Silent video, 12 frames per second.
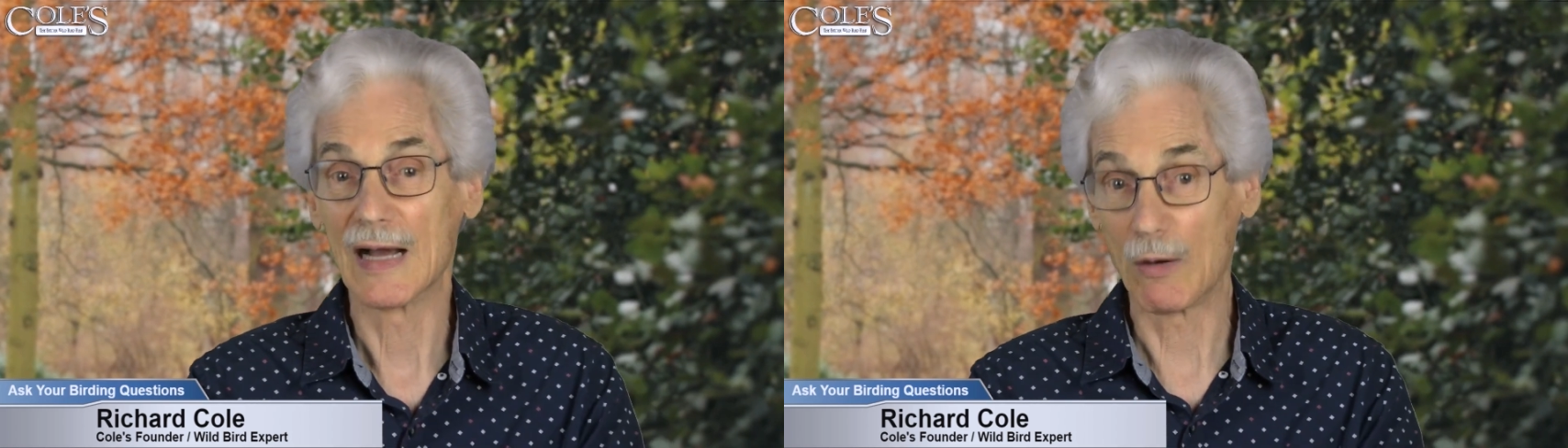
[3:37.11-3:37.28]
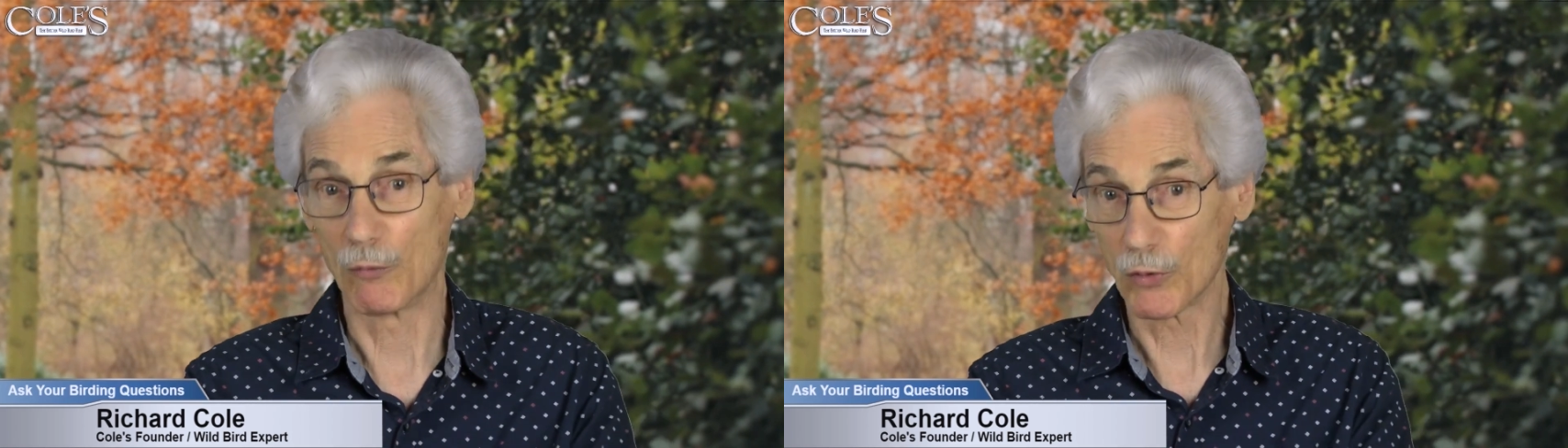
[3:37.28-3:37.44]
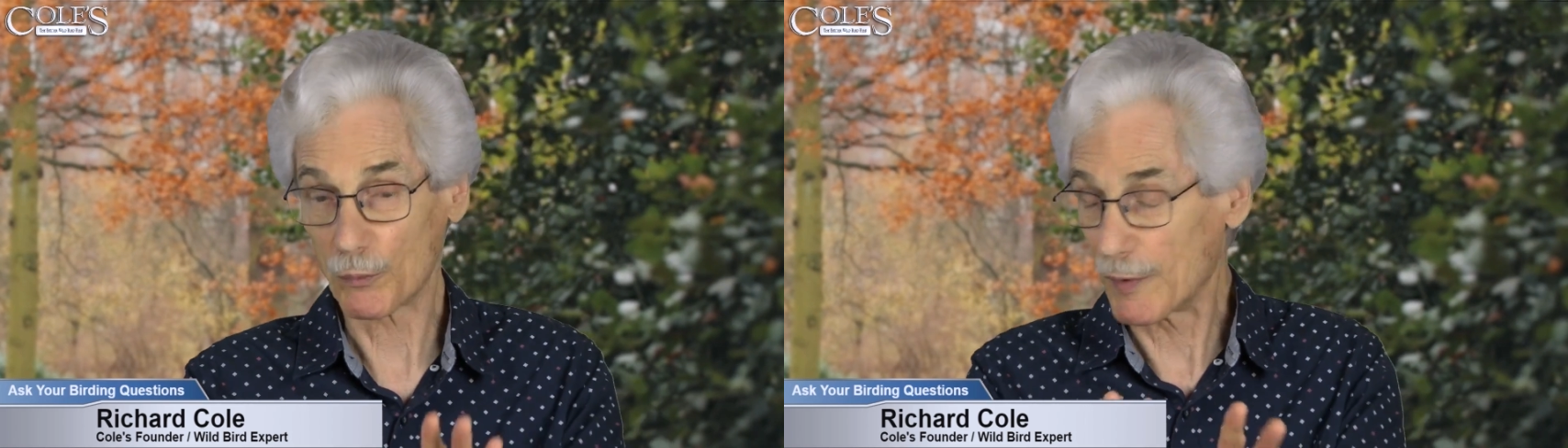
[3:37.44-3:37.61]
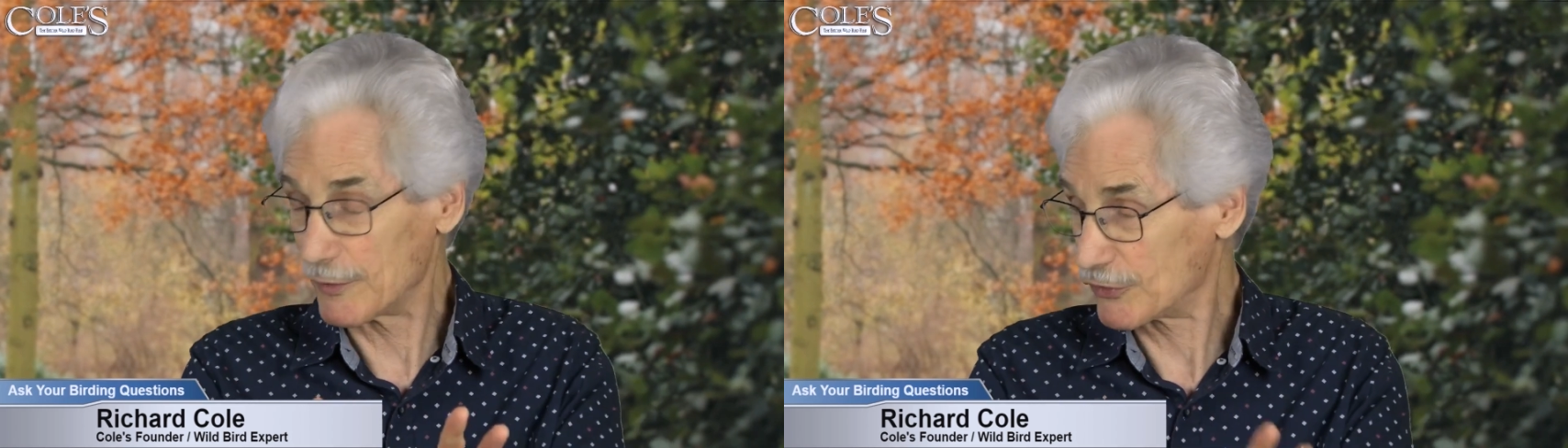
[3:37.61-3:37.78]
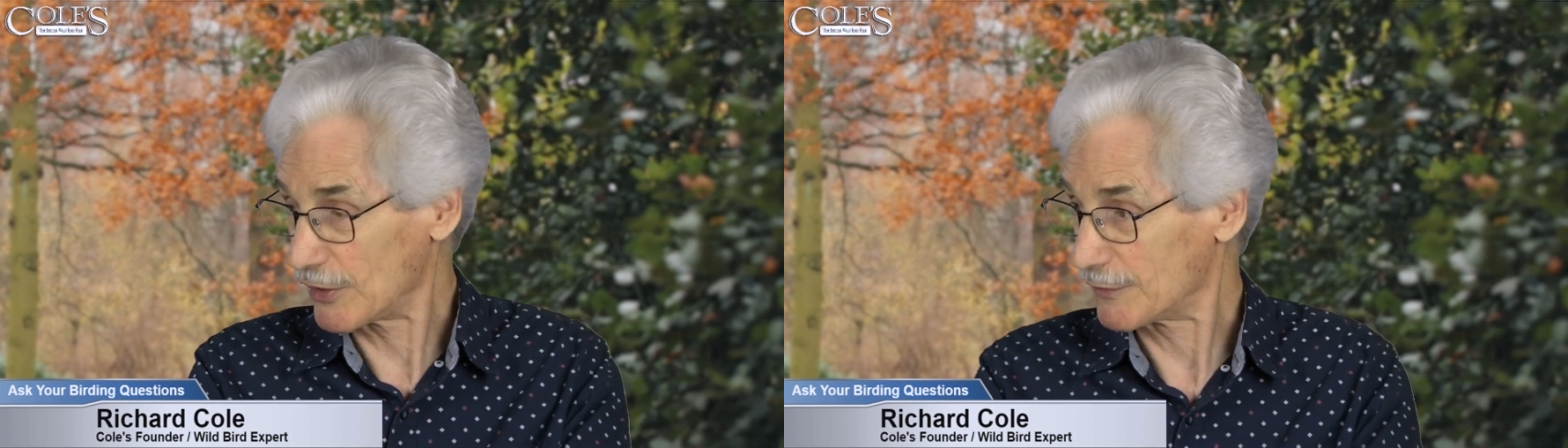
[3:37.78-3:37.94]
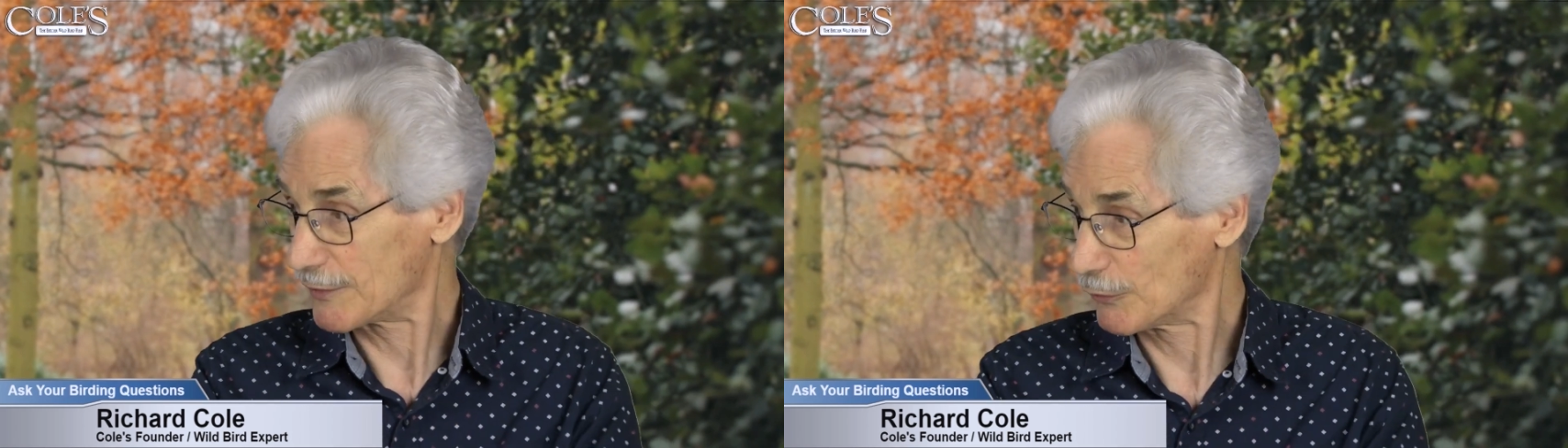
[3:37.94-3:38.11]
I will put
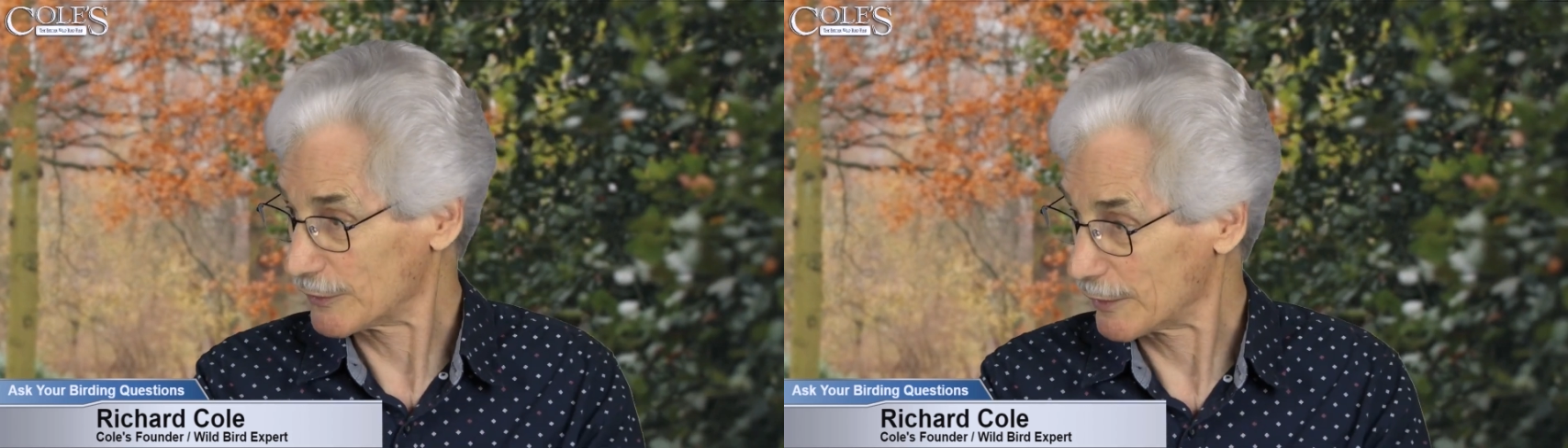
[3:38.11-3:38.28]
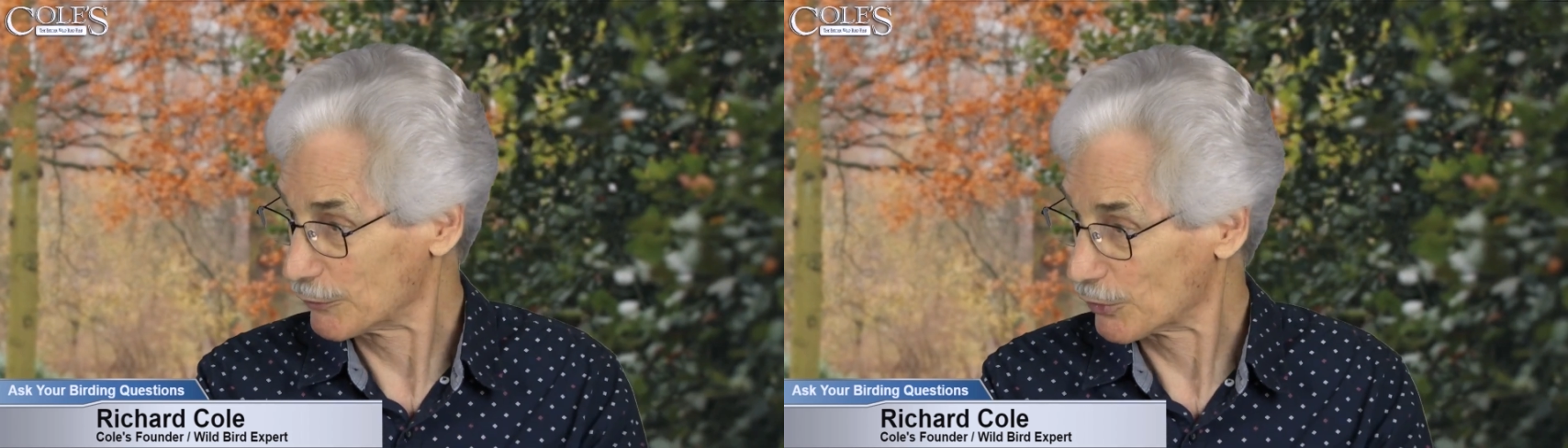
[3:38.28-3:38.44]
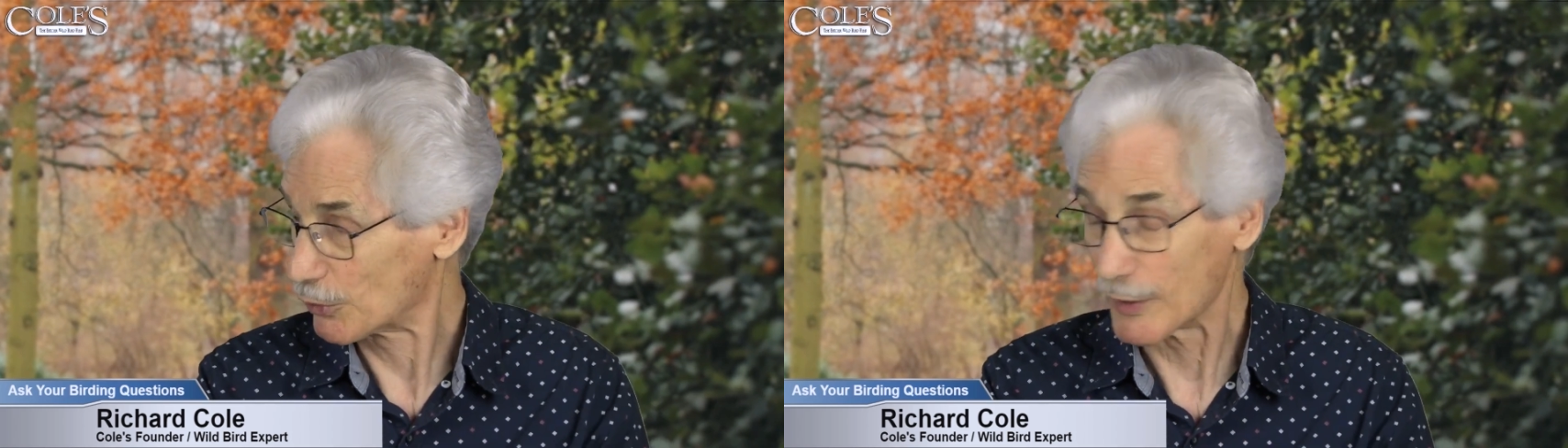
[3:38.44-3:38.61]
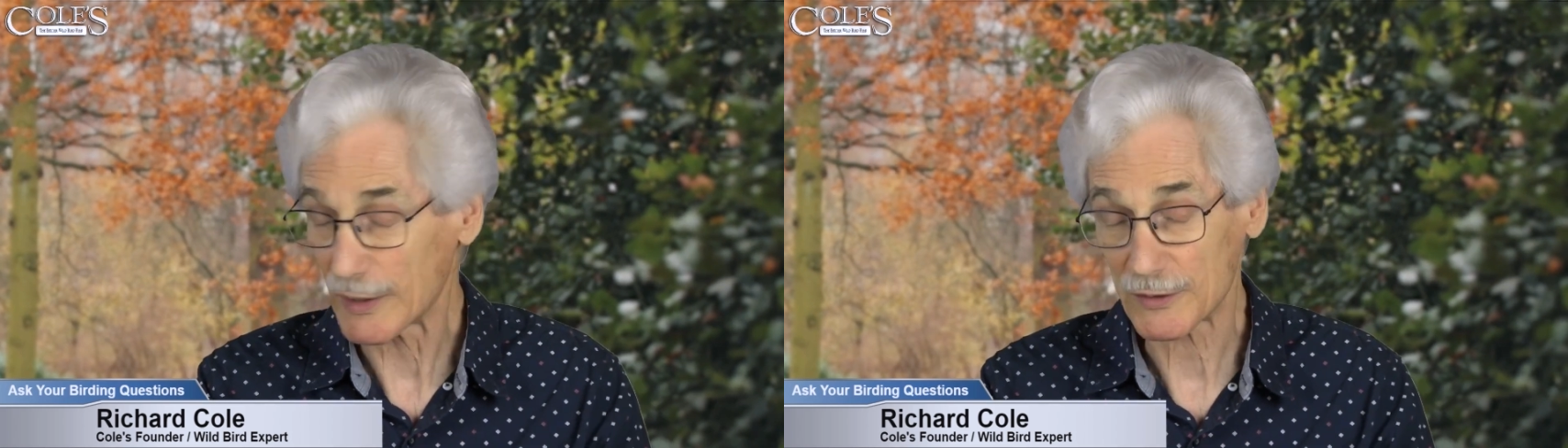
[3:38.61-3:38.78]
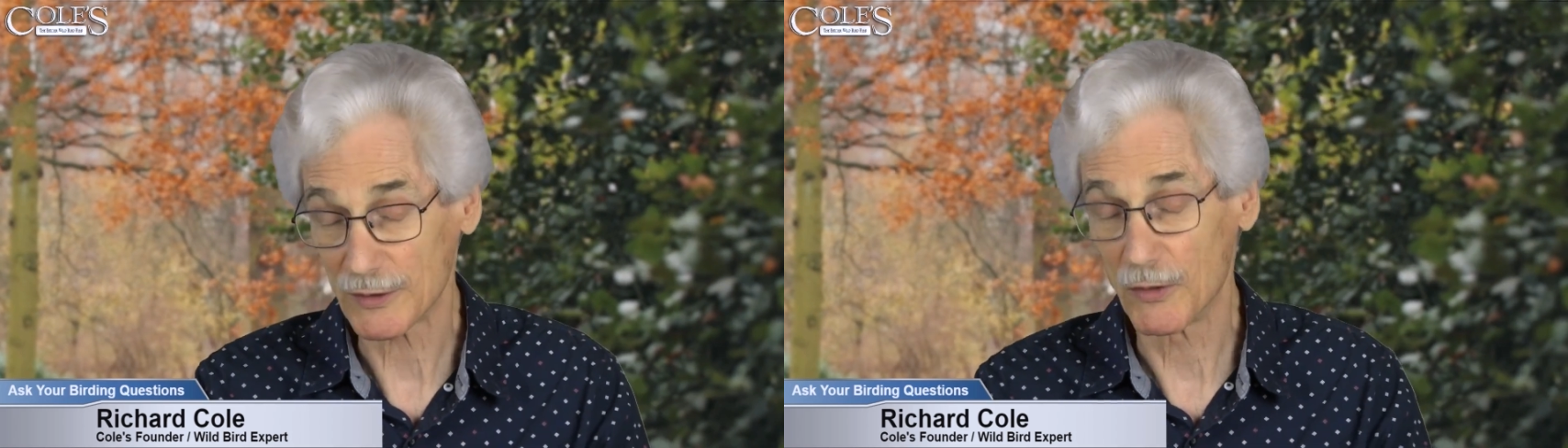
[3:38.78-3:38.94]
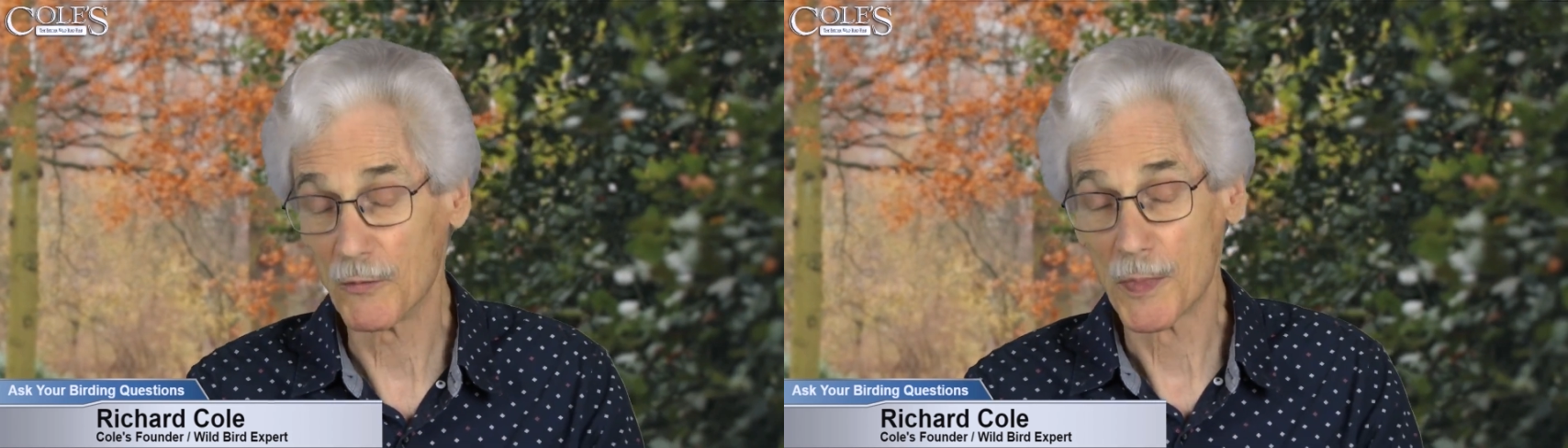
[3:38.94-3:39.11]
so one thing real quick
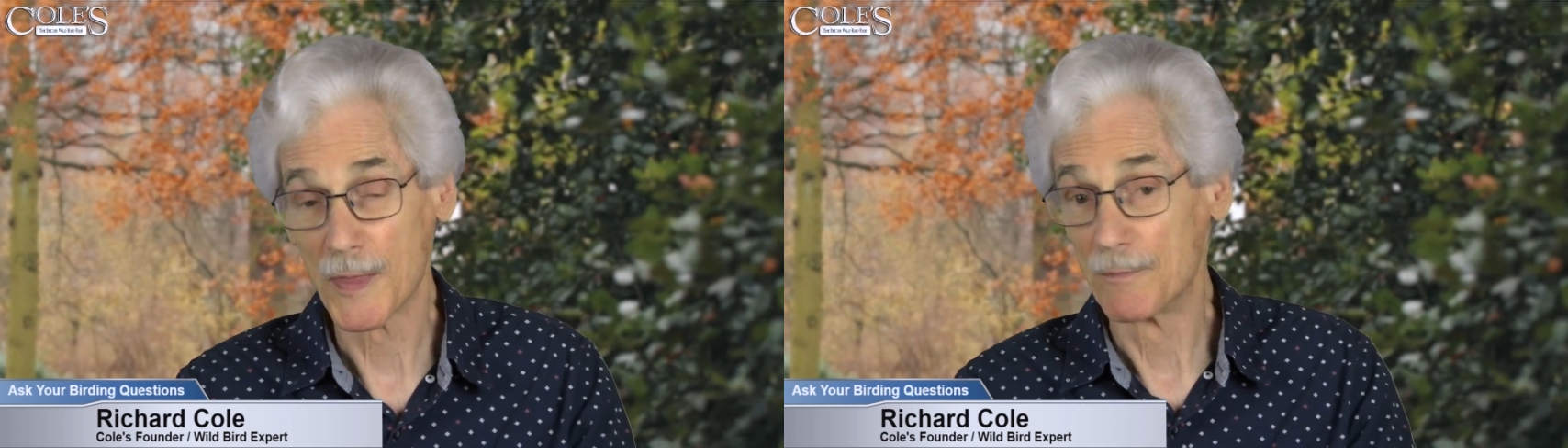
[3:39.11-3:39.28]
though.